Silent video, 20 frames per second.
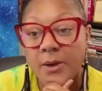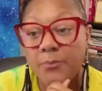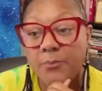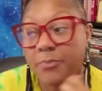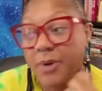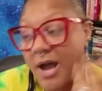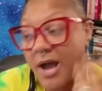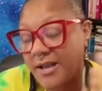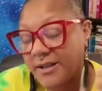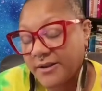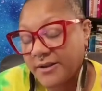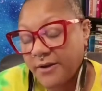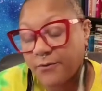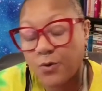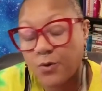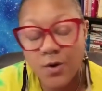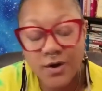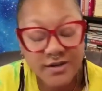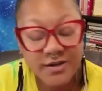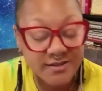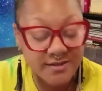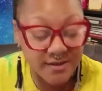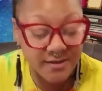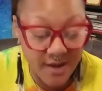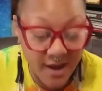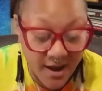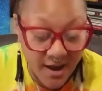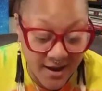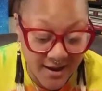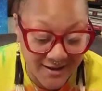But of course, the
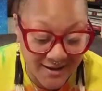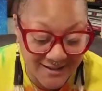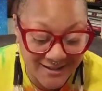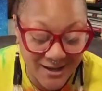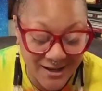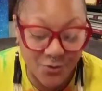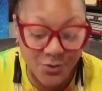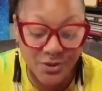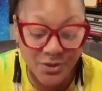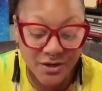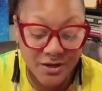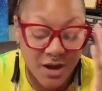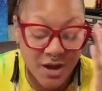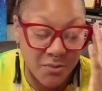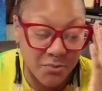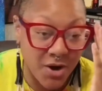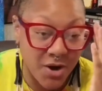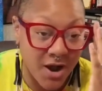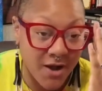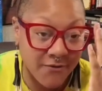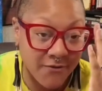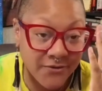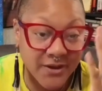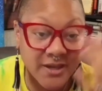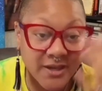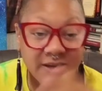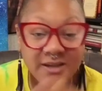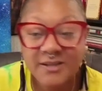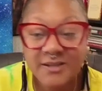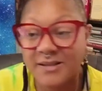cons with a
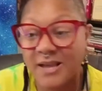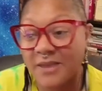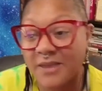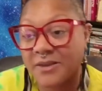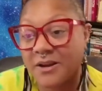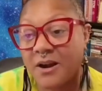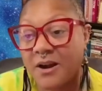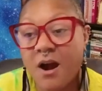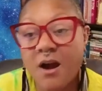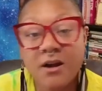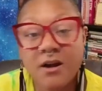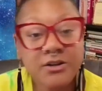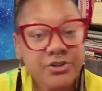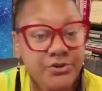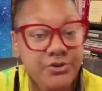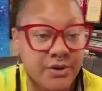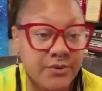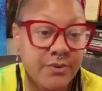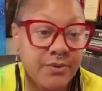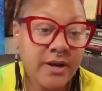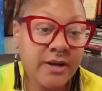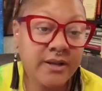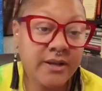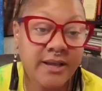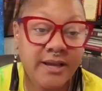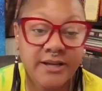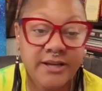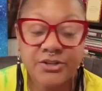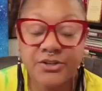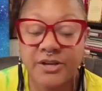nonprofit is that there are strict
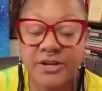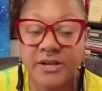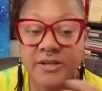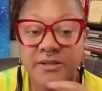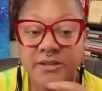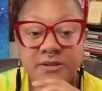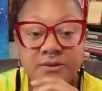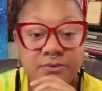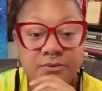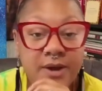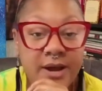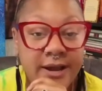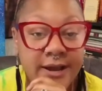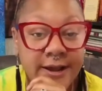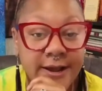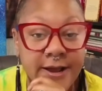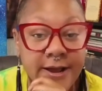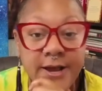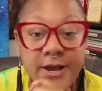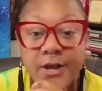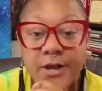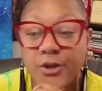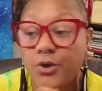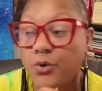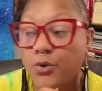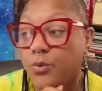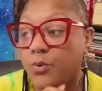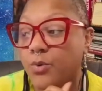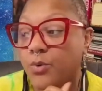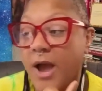regulations, right?
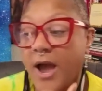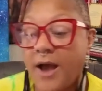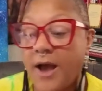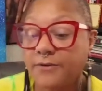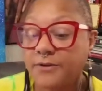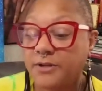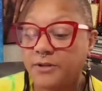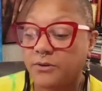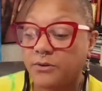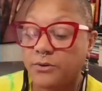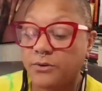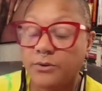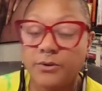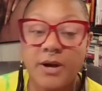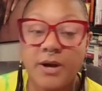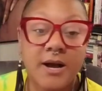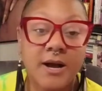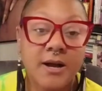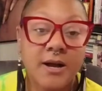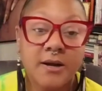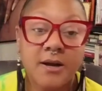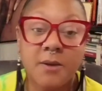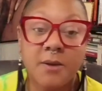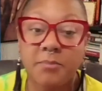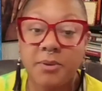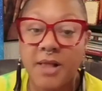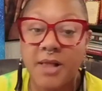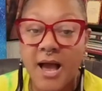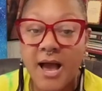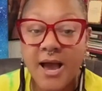You have to
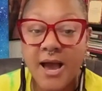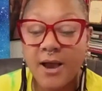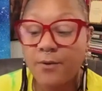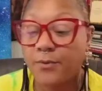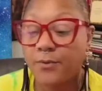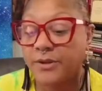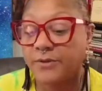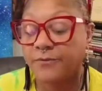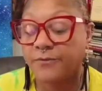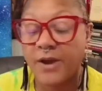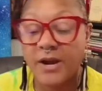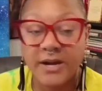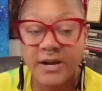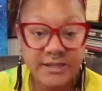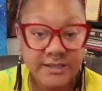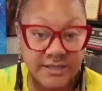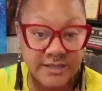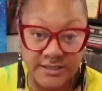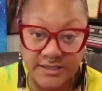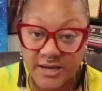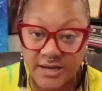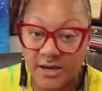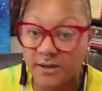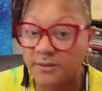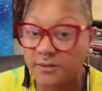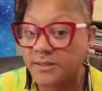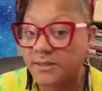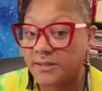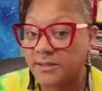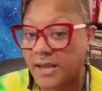comply with very
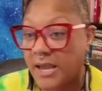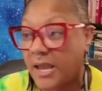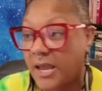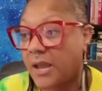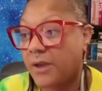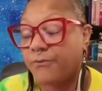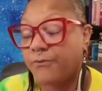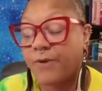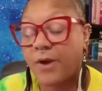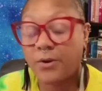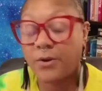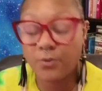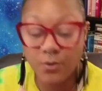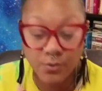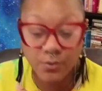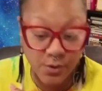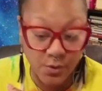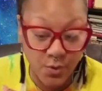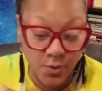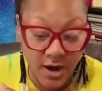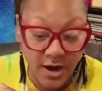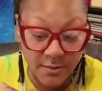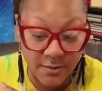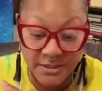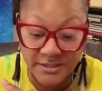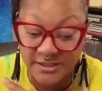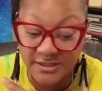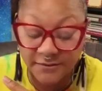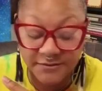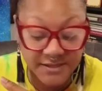detailed state, federal
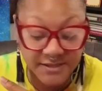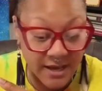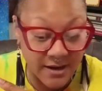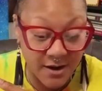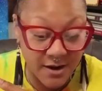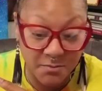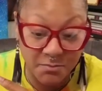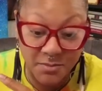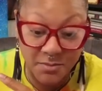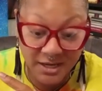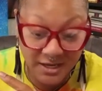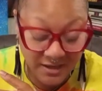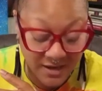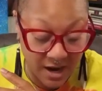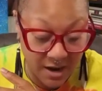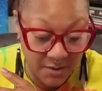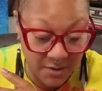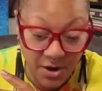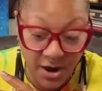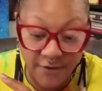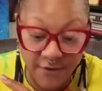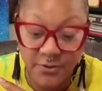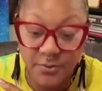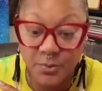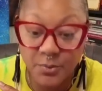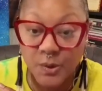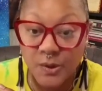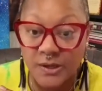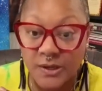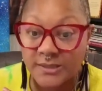requirements. I've sat on many nonprofit
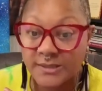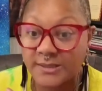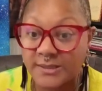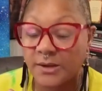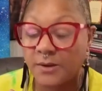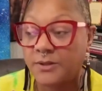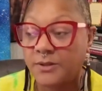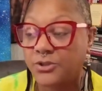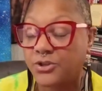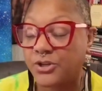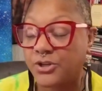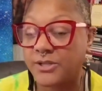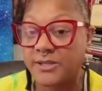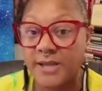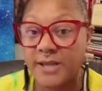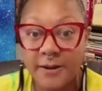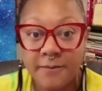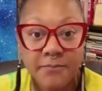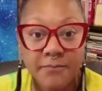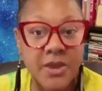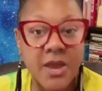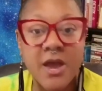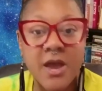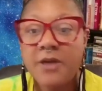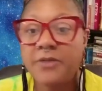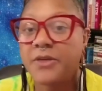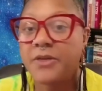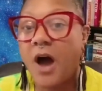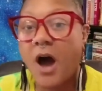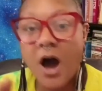boards, so it's just like
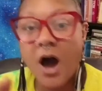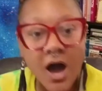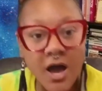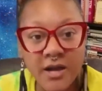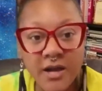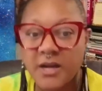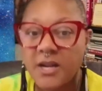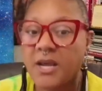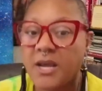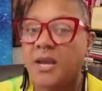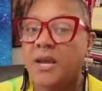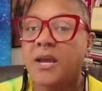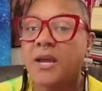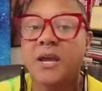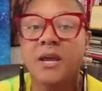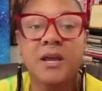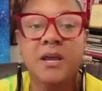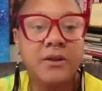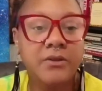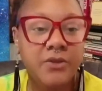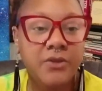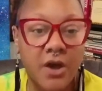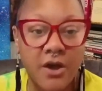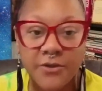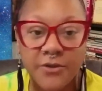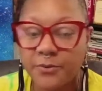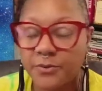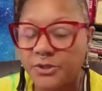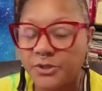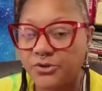the auditing, all
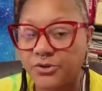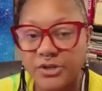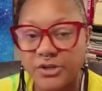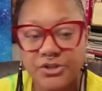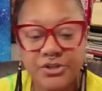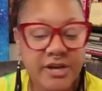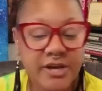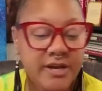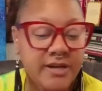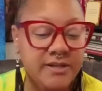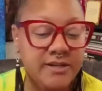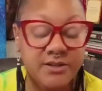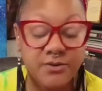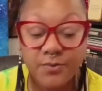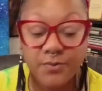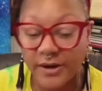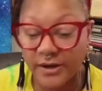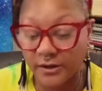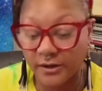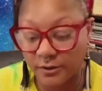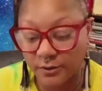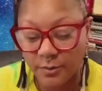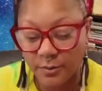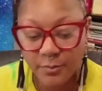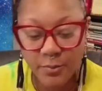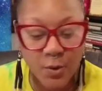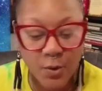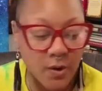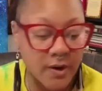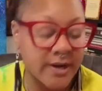the restrictions, the regular
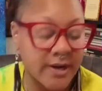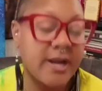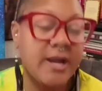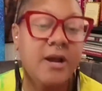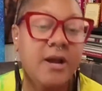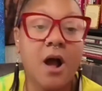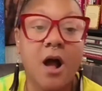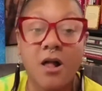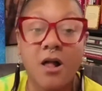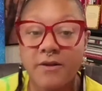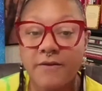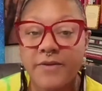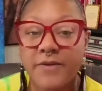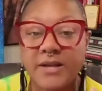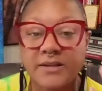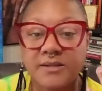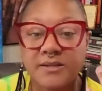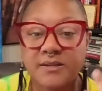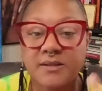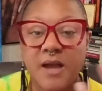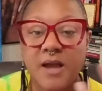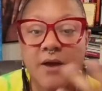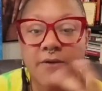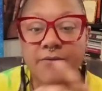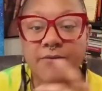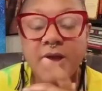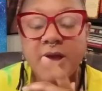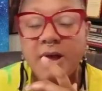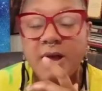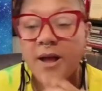reporting, all of that stuff
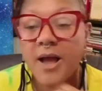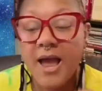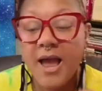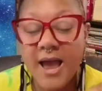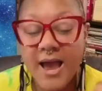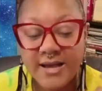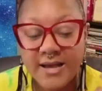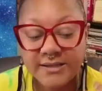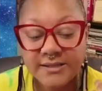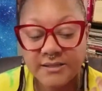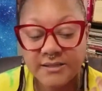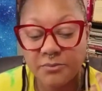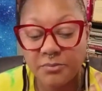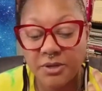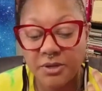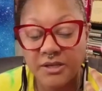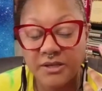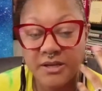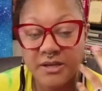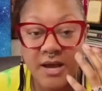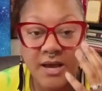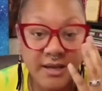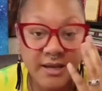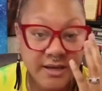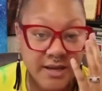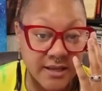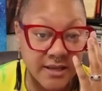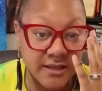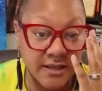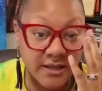has to be done.
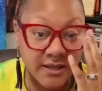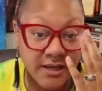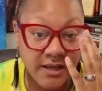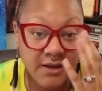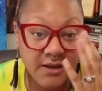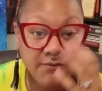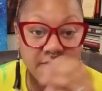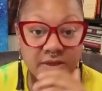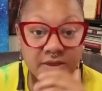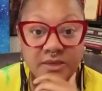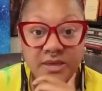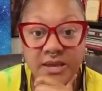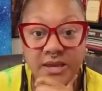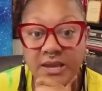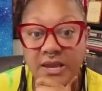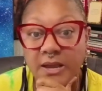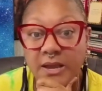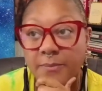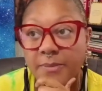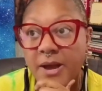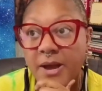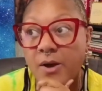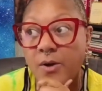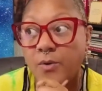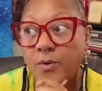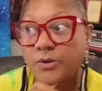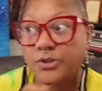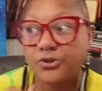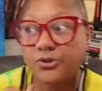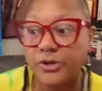And then even thinking about
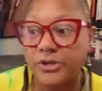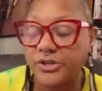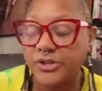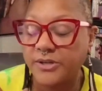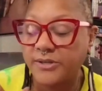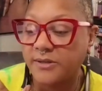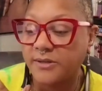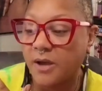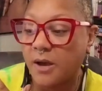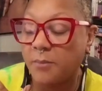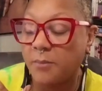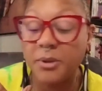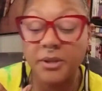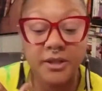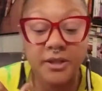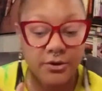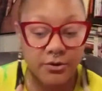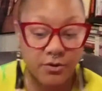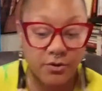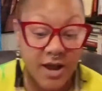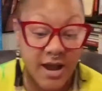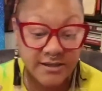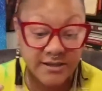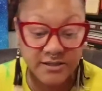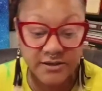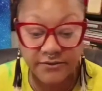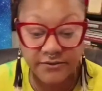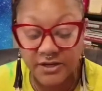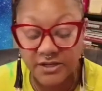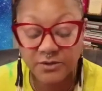restrictions on political
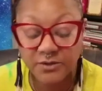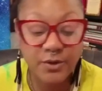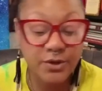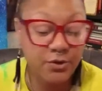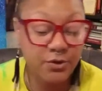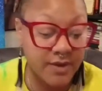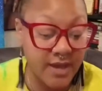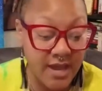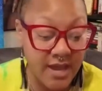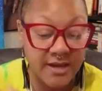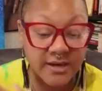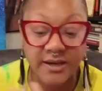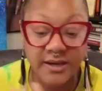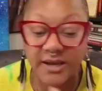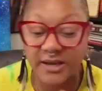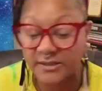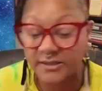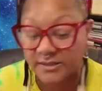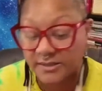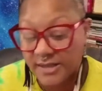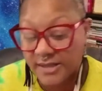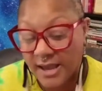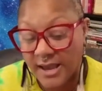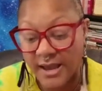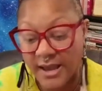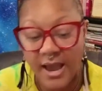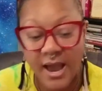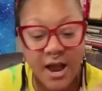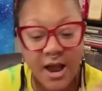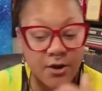activities, what you can and can't say,
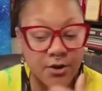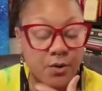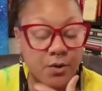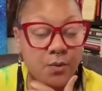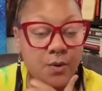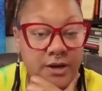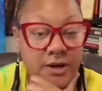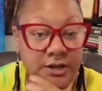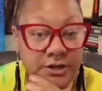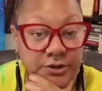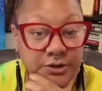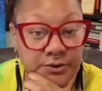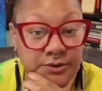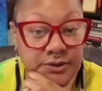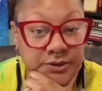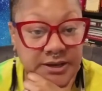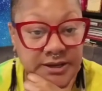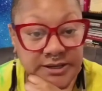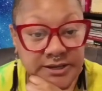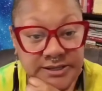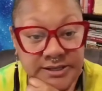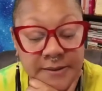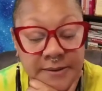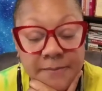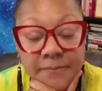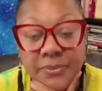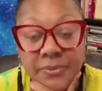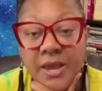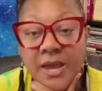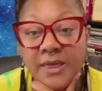how you want to do things,
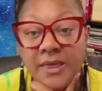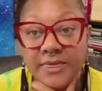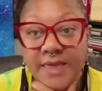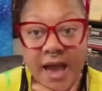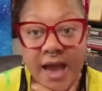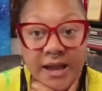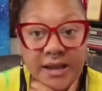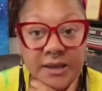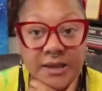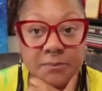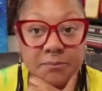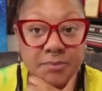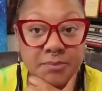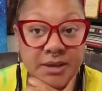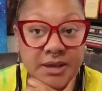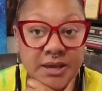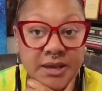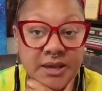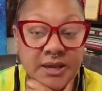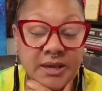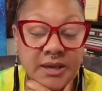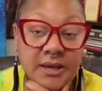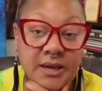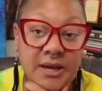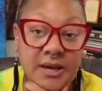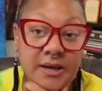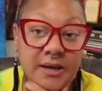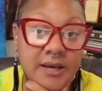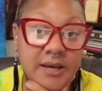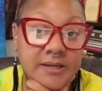that can be
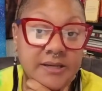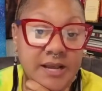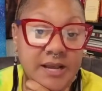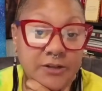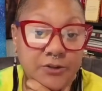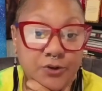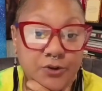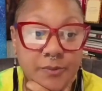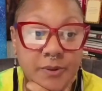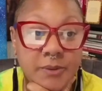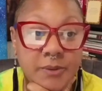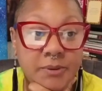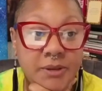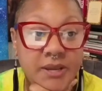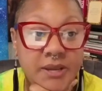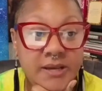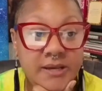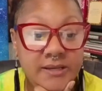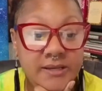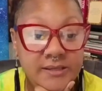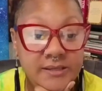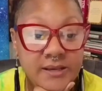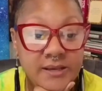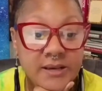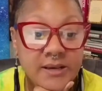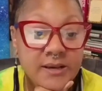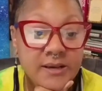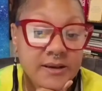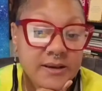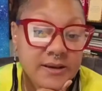a detriment because
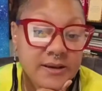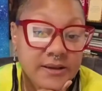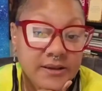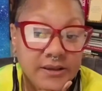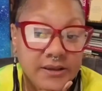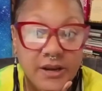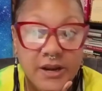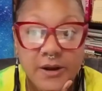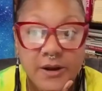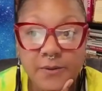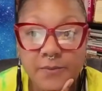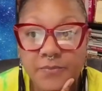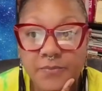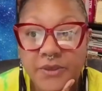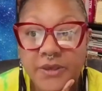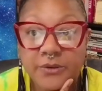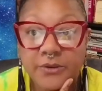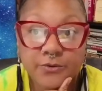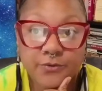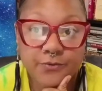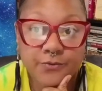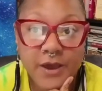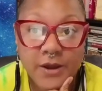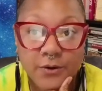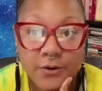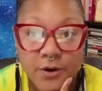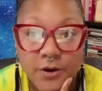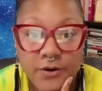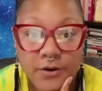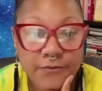it's
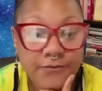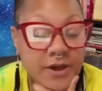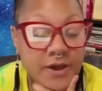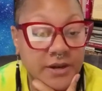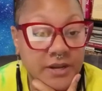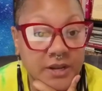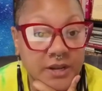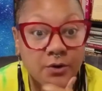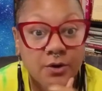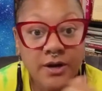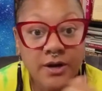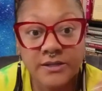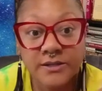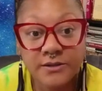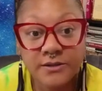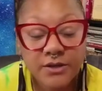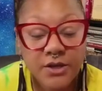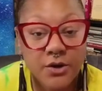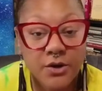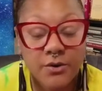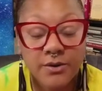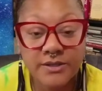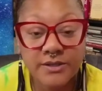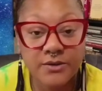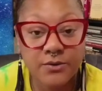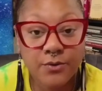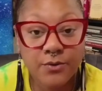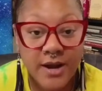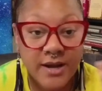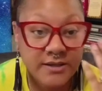federal funding, or it's
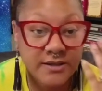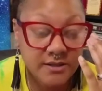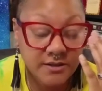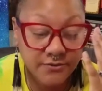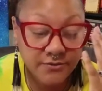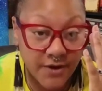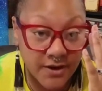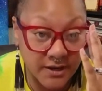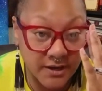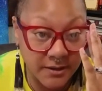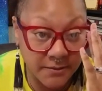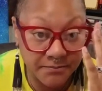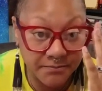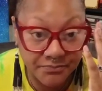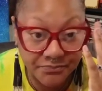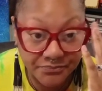grants, it's funding